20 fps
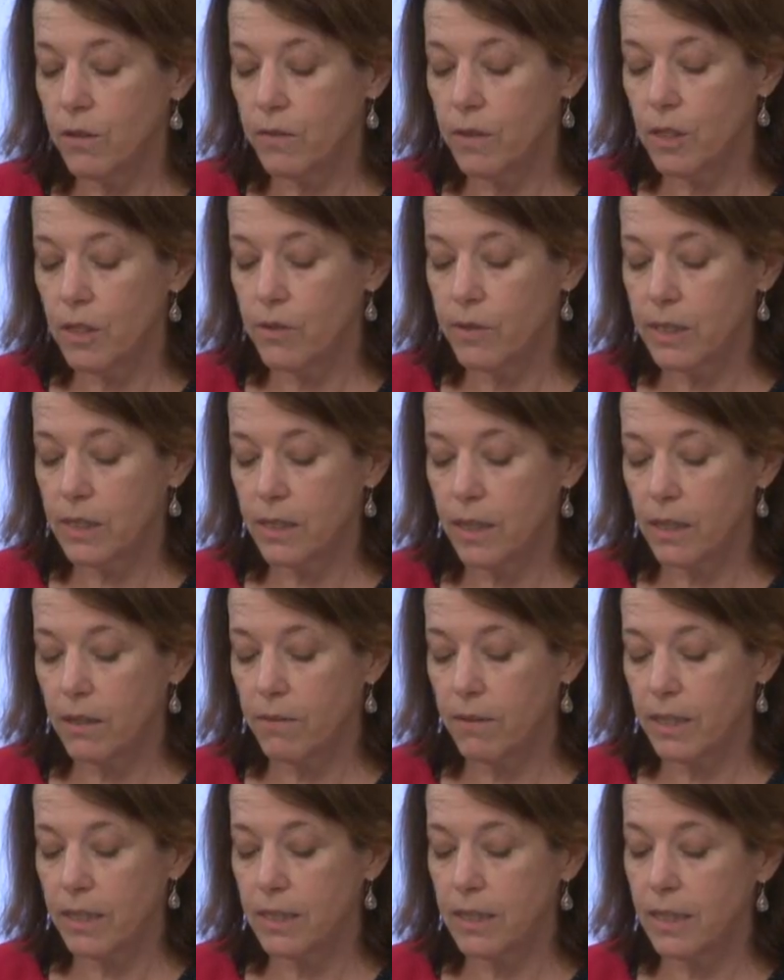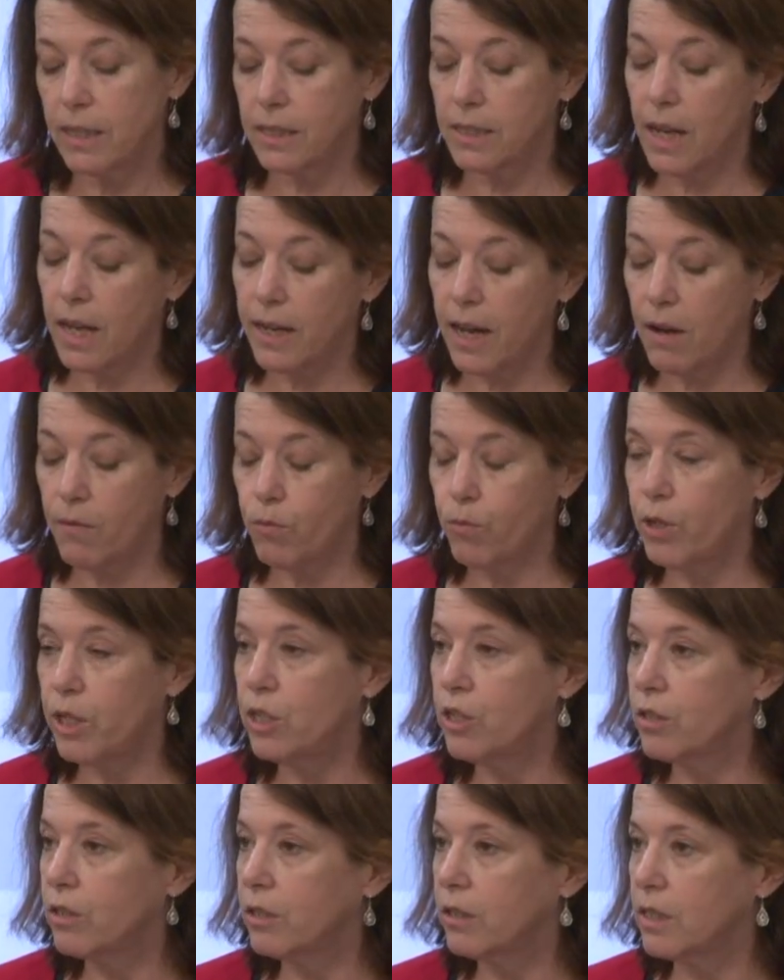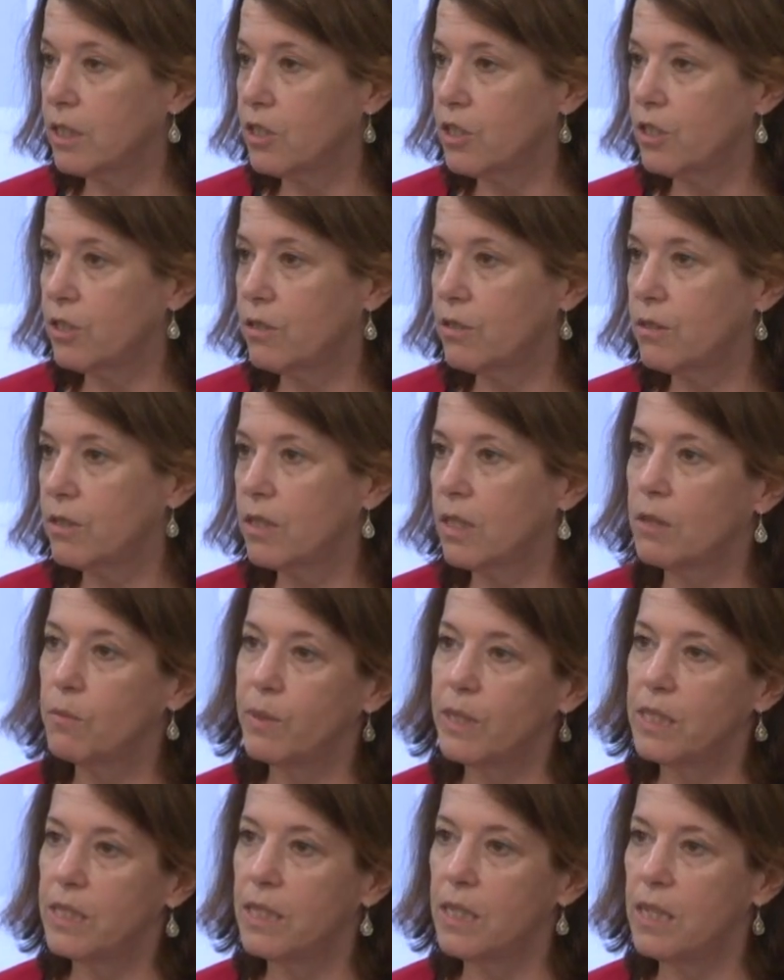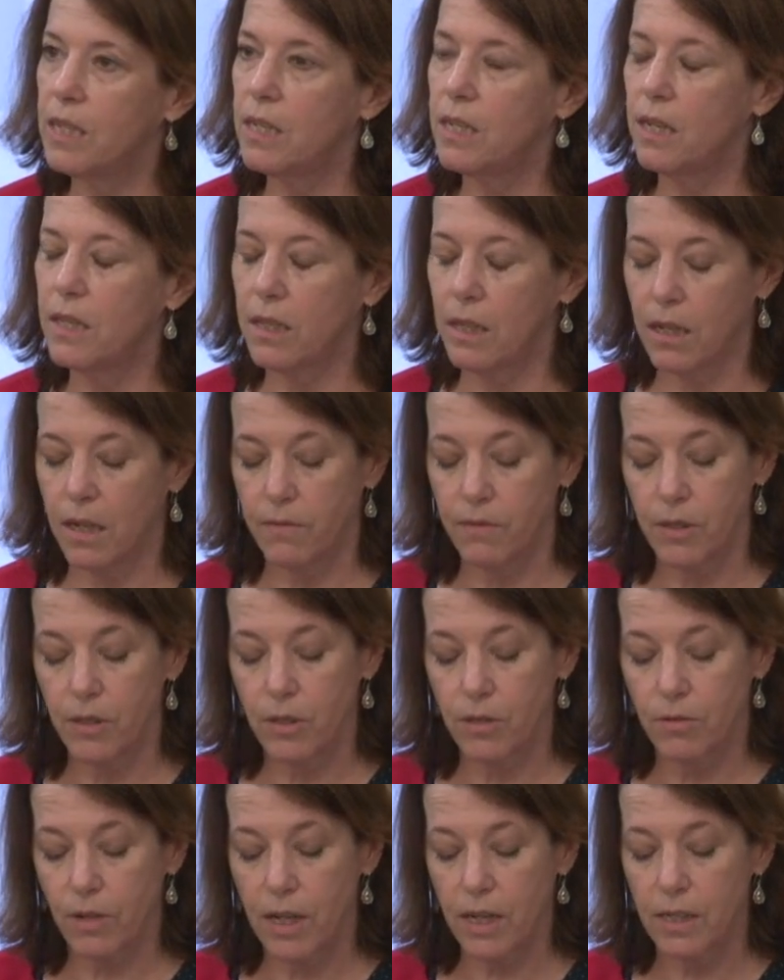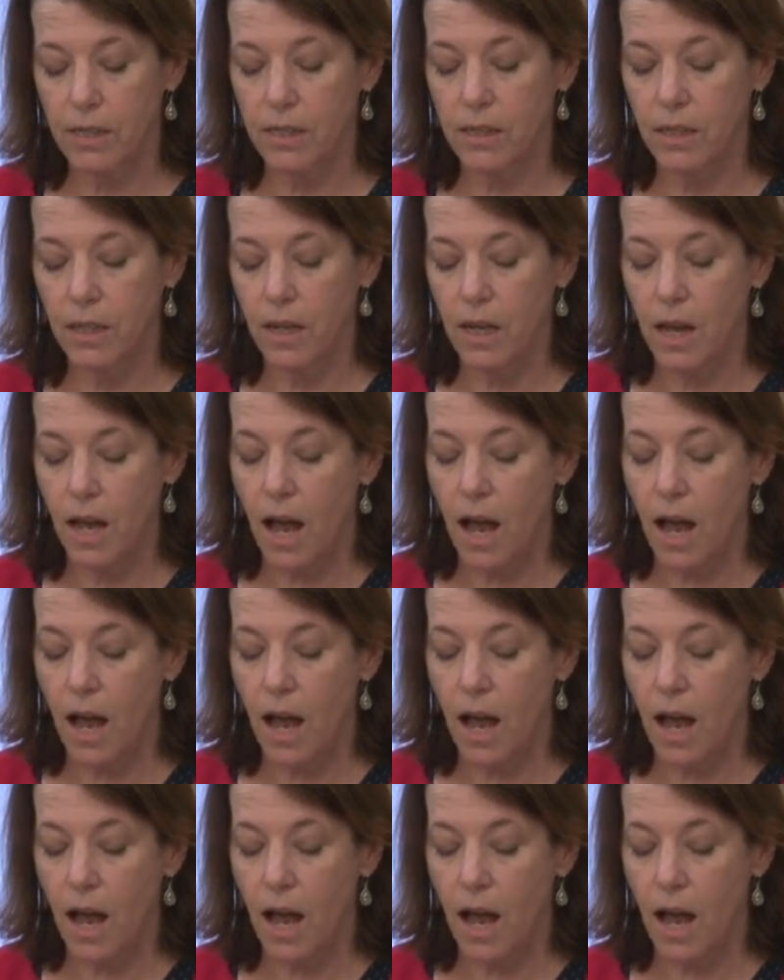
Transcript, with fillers: in the U S Senate race does not have regional issues that we see in the governor's race,